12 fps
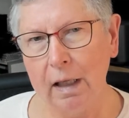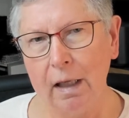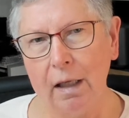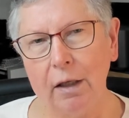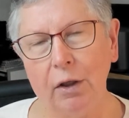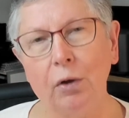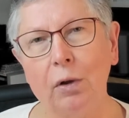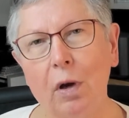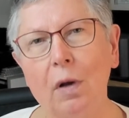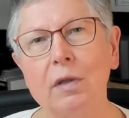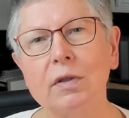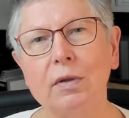You'll
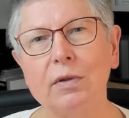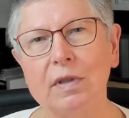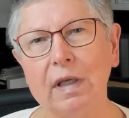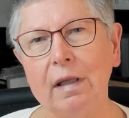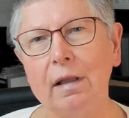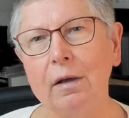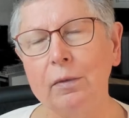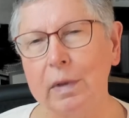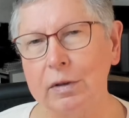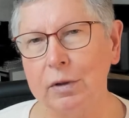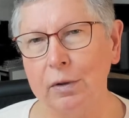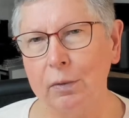also see the
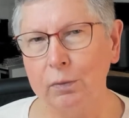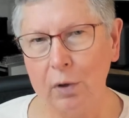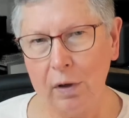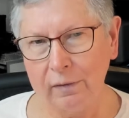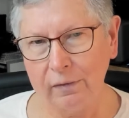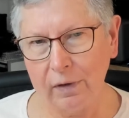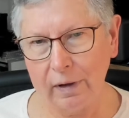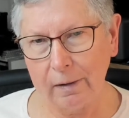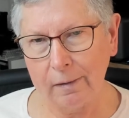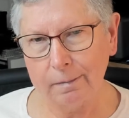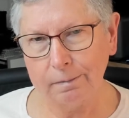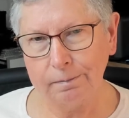original RAW file.
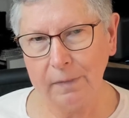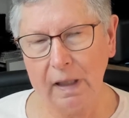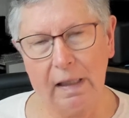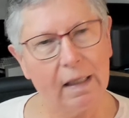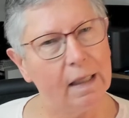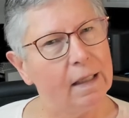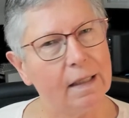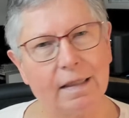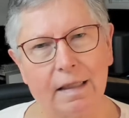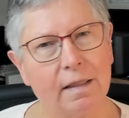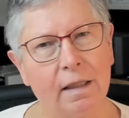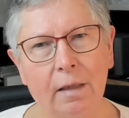This
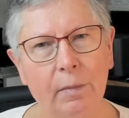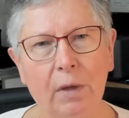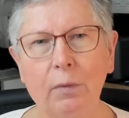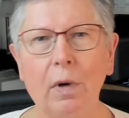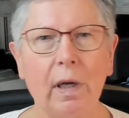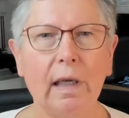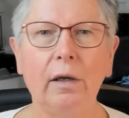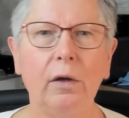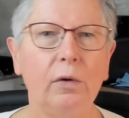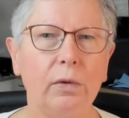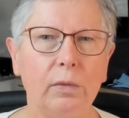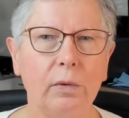isn't about walking
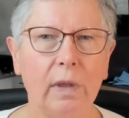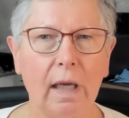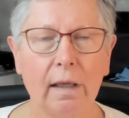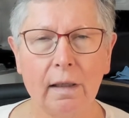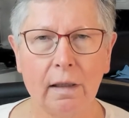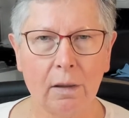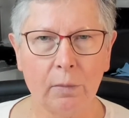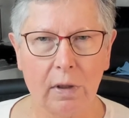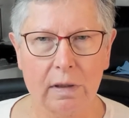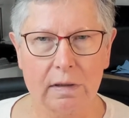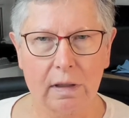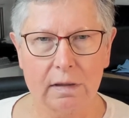you through an editing
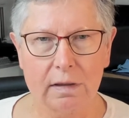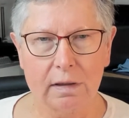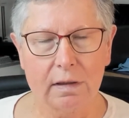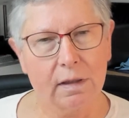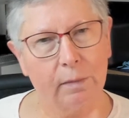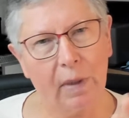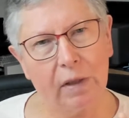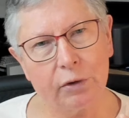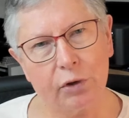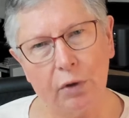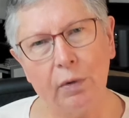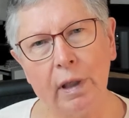process. It's about
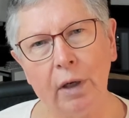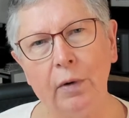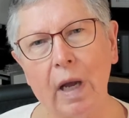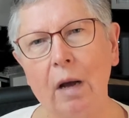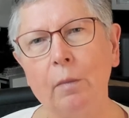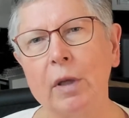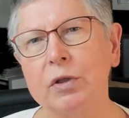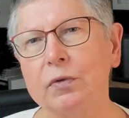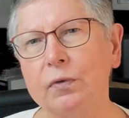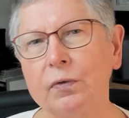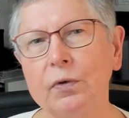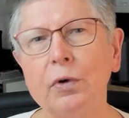showing you how much
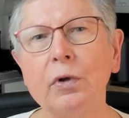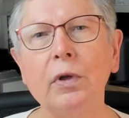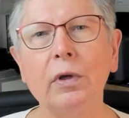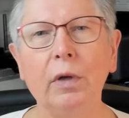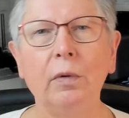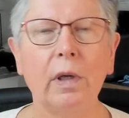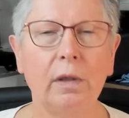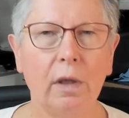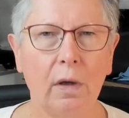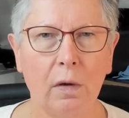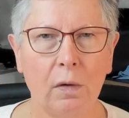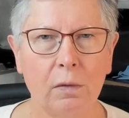further you can
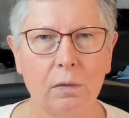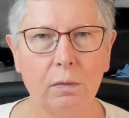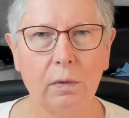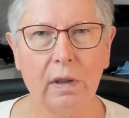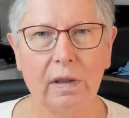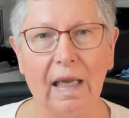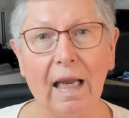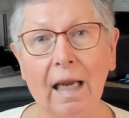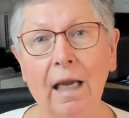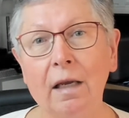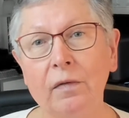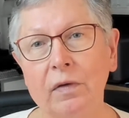go with the
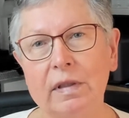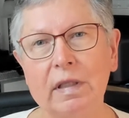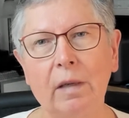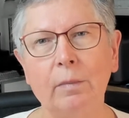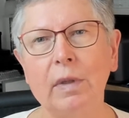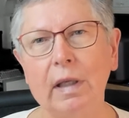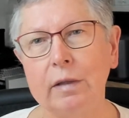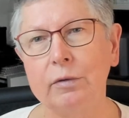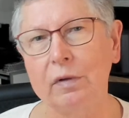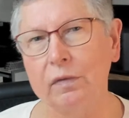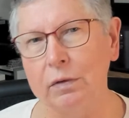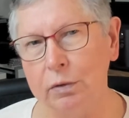aid of a
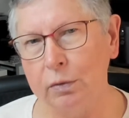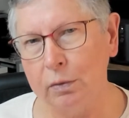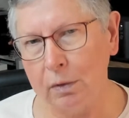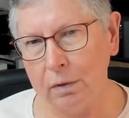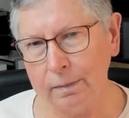template-driven tool.